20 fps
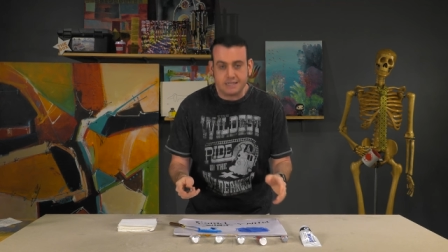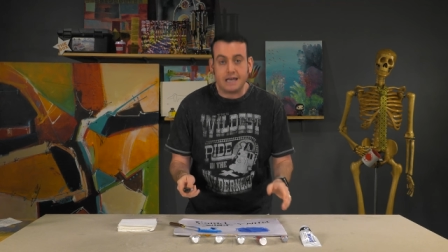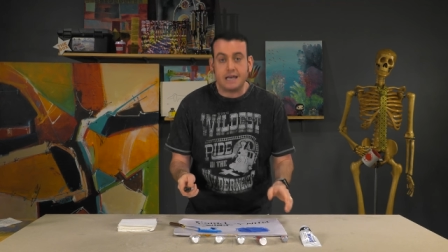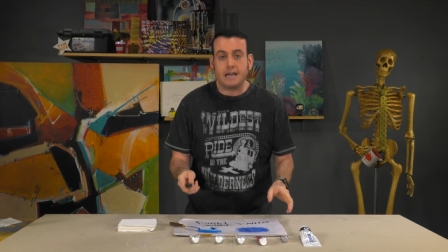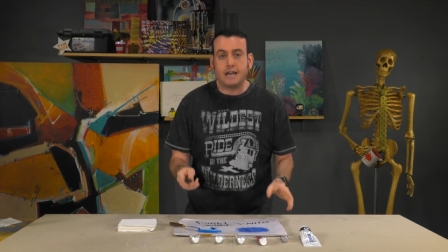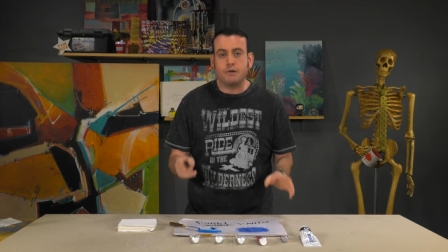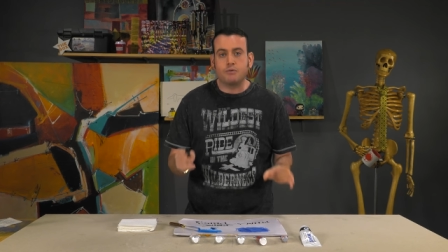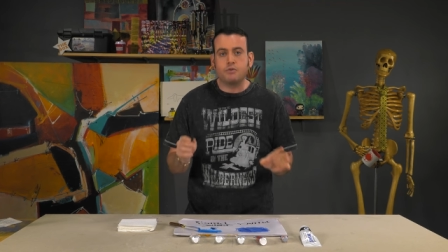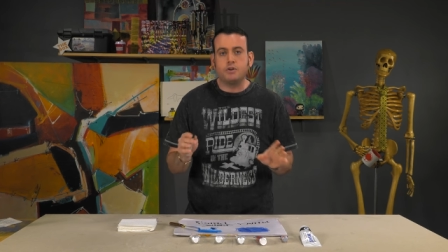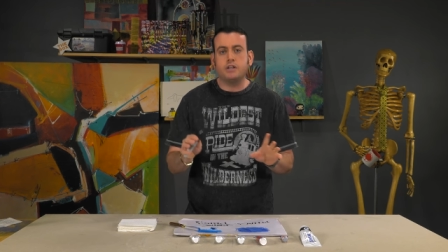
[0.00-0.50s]
And
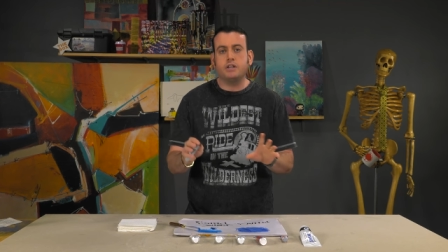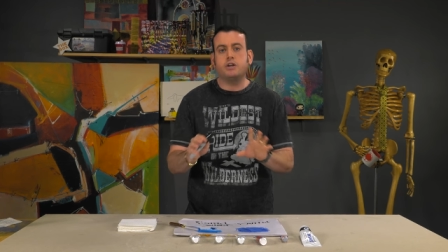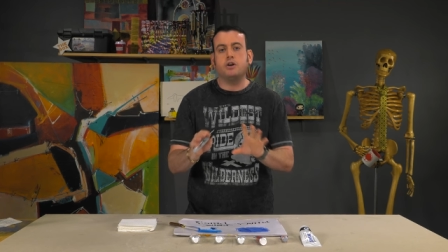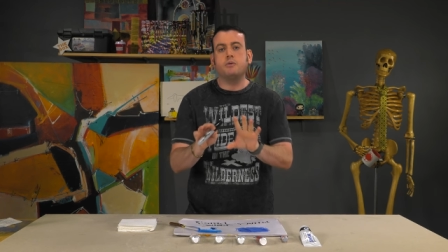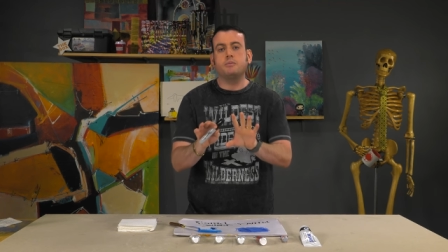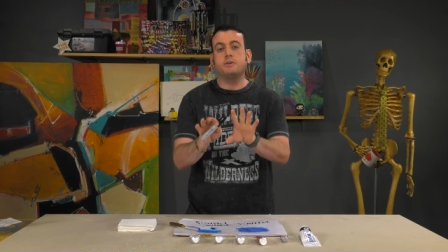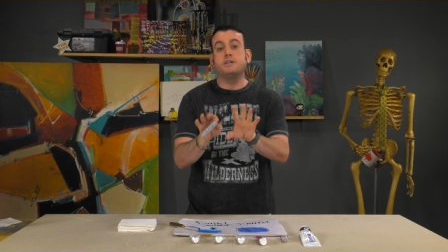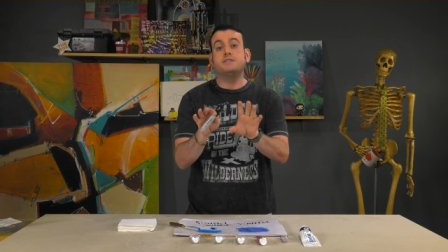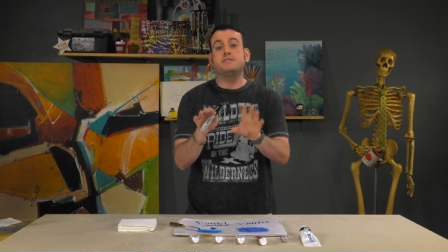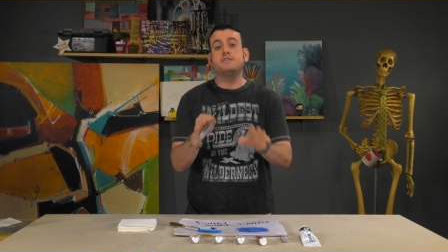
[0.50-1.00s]
I really hope
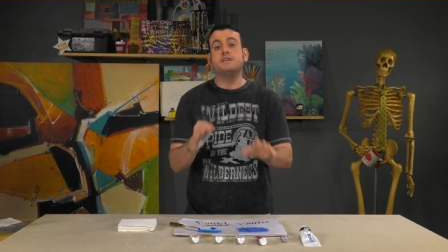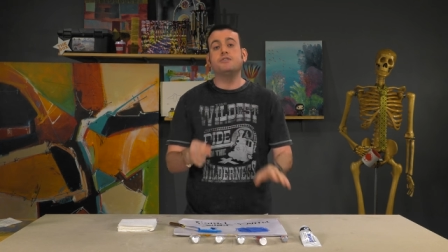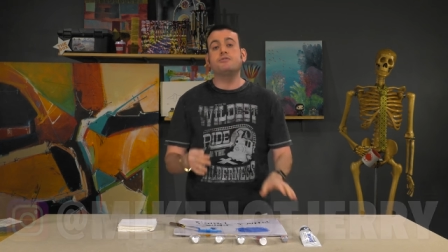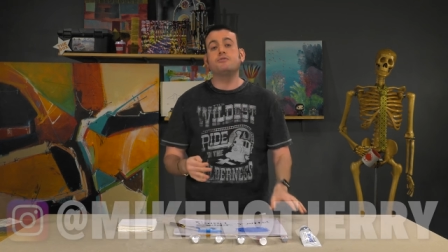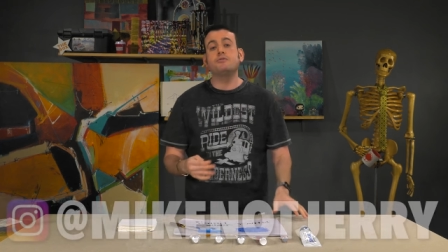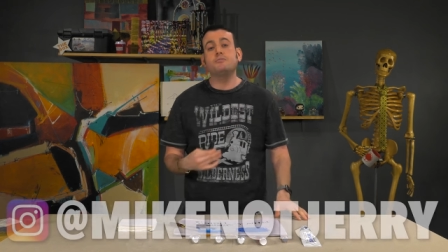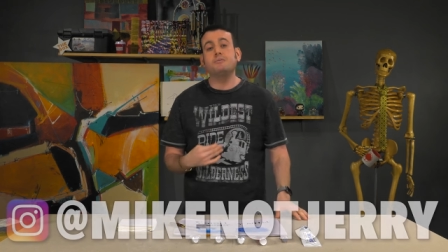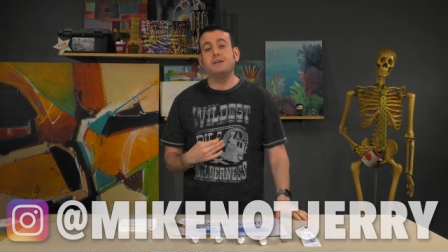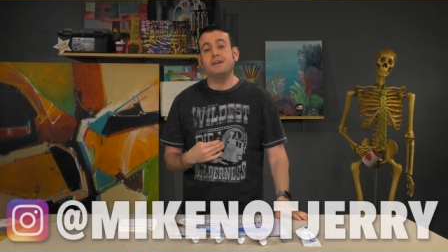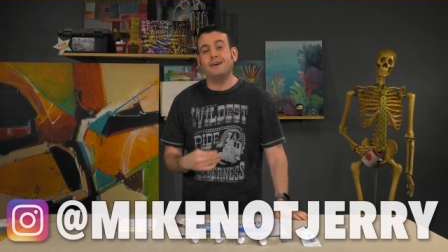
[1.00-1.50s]
you can see
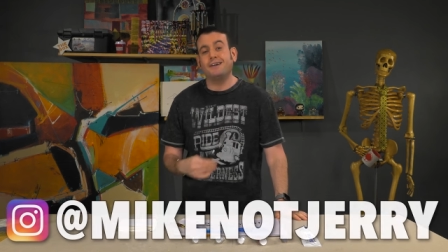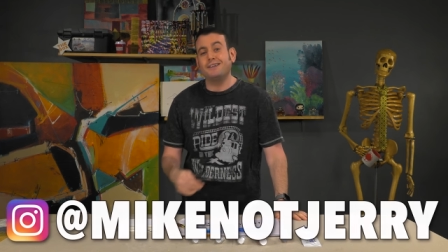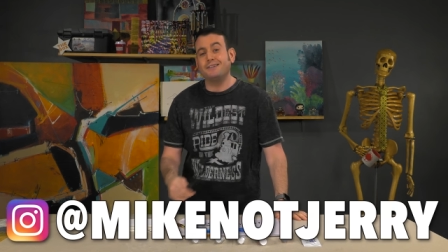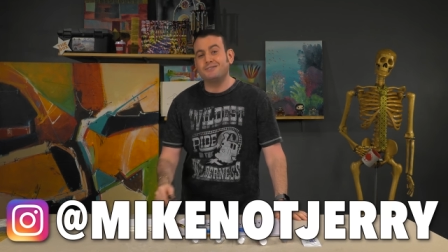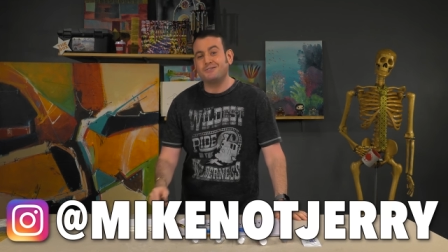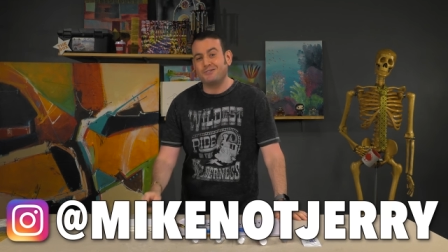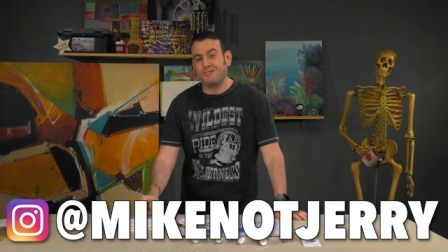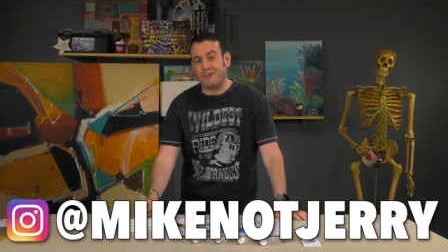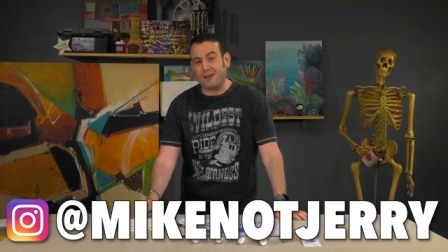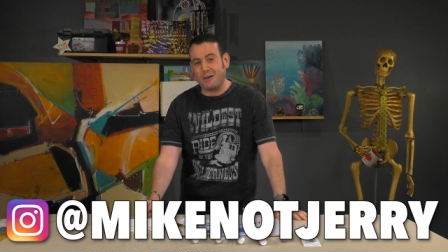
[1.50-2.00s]
through me on
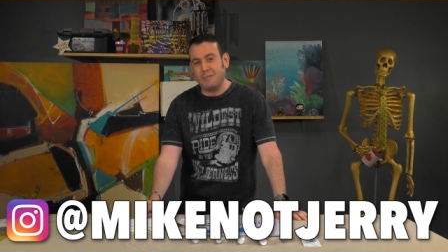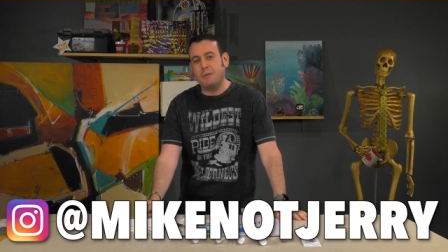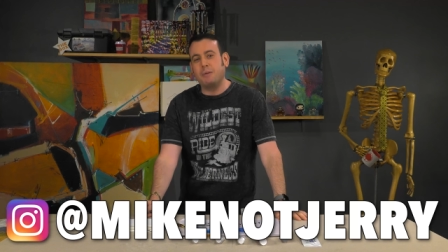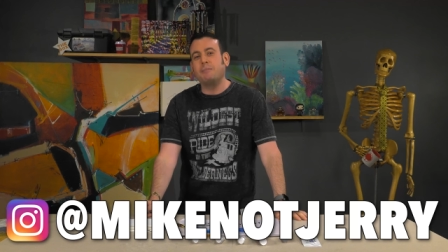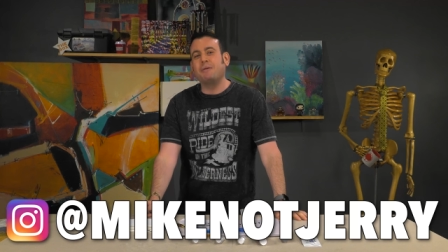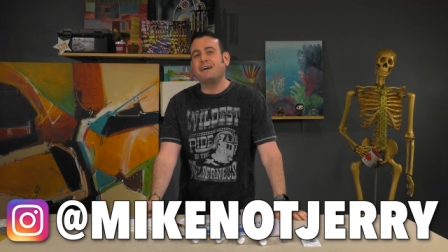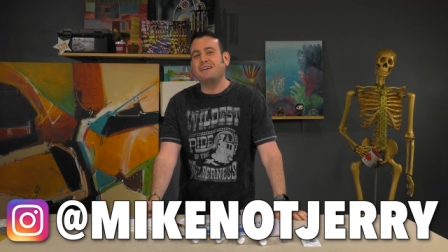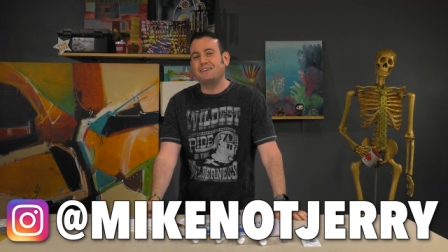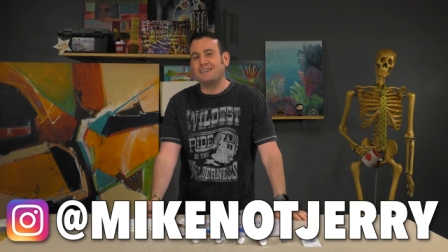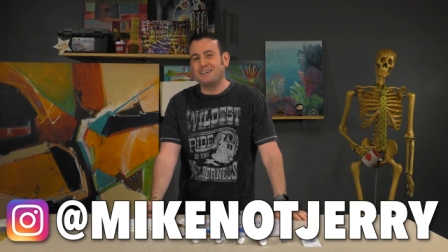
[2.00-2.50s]
Instagram at
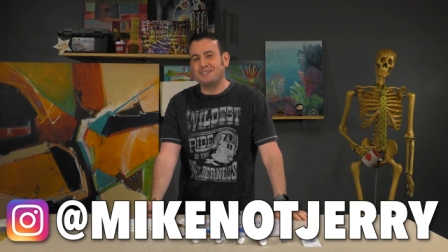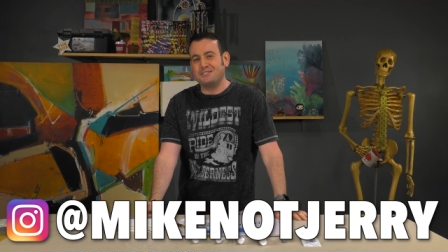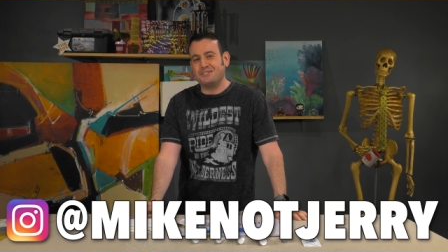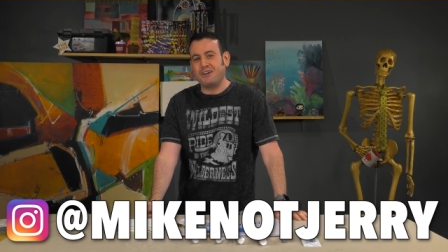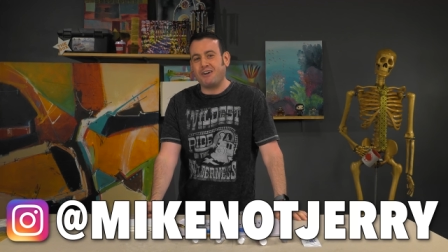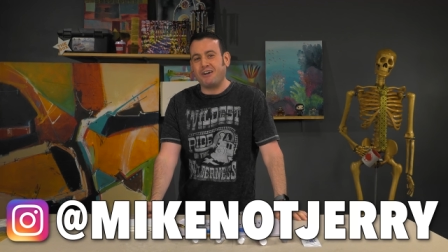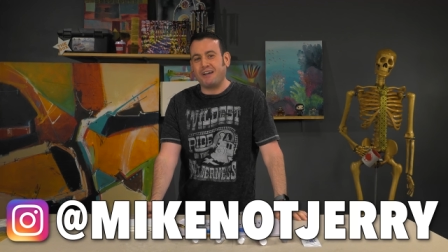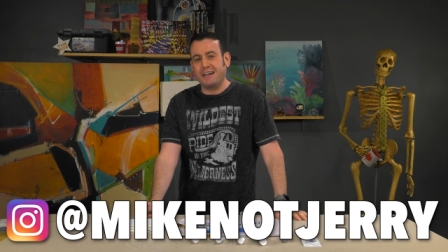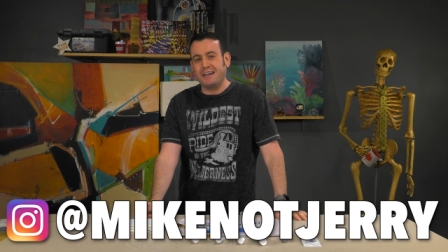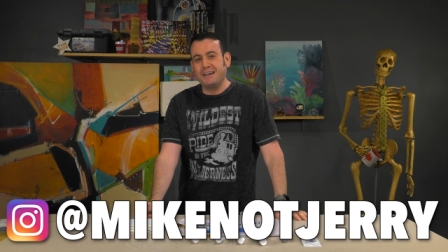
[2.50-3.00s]
Mike Not
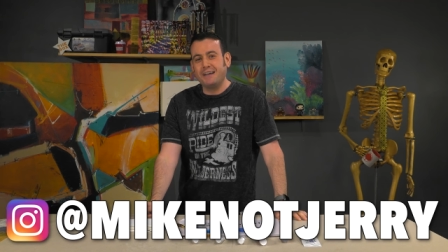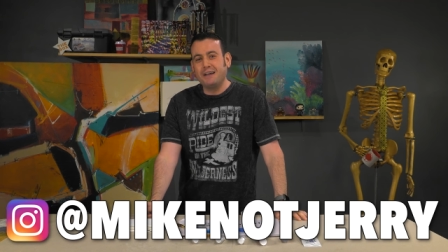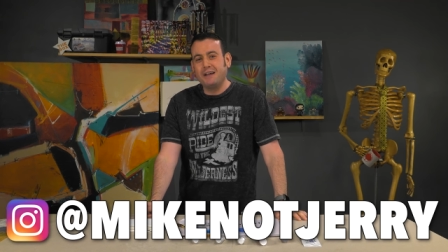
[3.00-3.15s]
Jerry,